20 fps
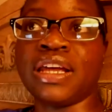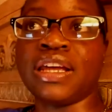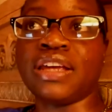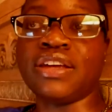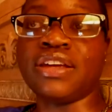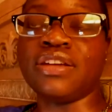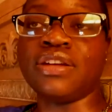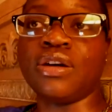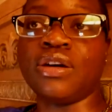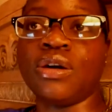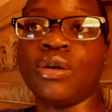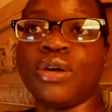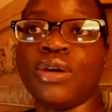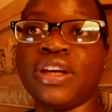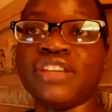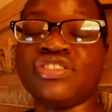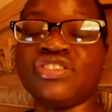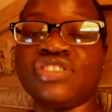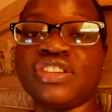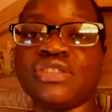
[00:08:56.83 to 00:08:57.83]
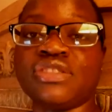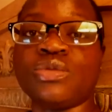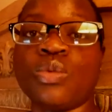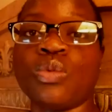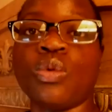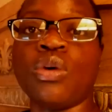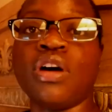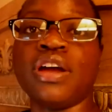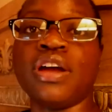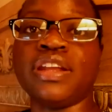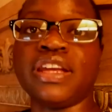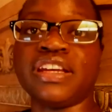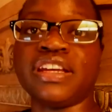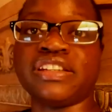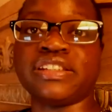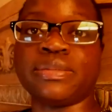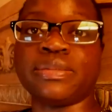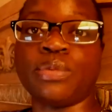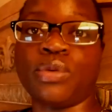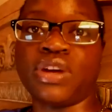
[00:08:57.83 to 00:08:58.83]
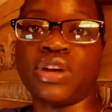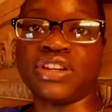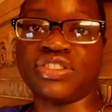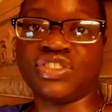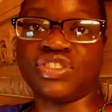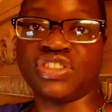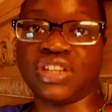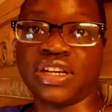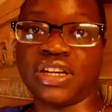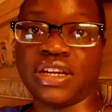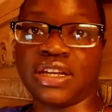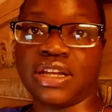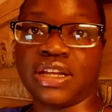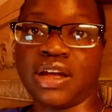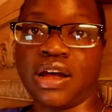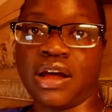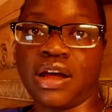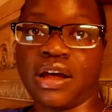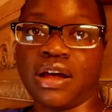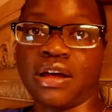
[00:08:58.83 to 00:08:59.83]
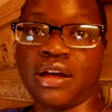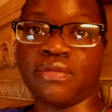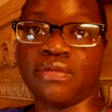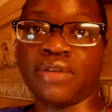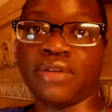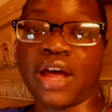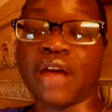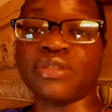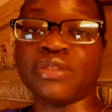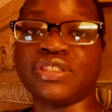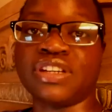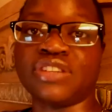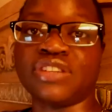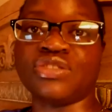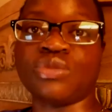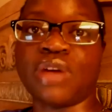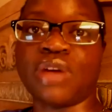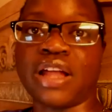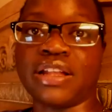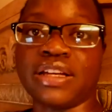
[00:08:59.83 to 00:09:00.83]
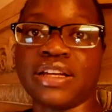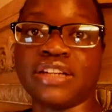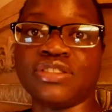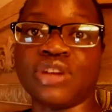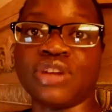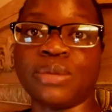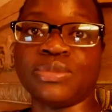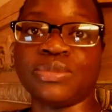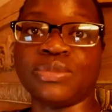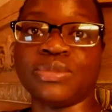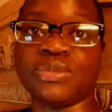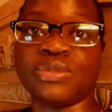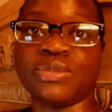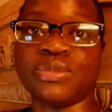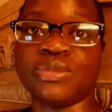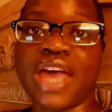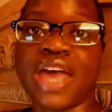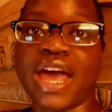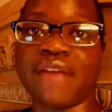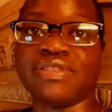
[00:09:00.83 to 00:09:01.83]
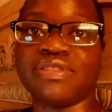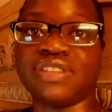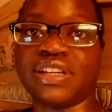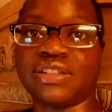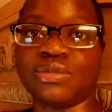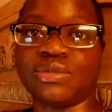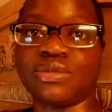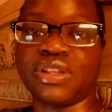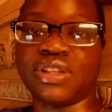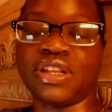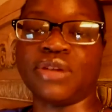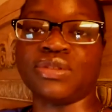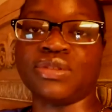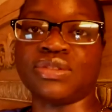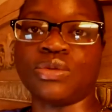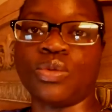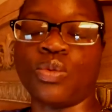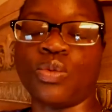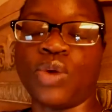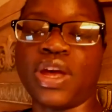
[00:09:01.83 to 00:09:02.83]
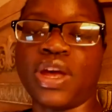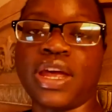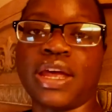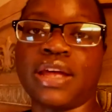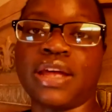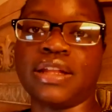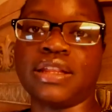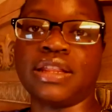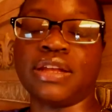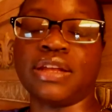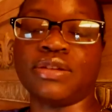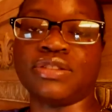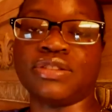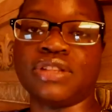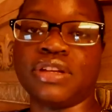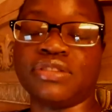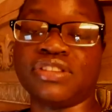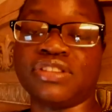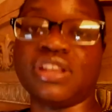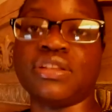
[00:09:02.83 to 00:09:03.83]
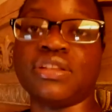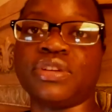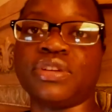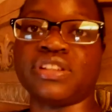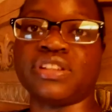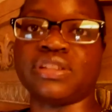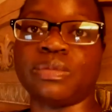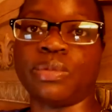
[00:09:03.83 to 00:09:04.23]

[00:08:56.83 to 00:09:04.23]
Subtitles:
it's just one expression of our sexuality in terms of who we have sex with. There's other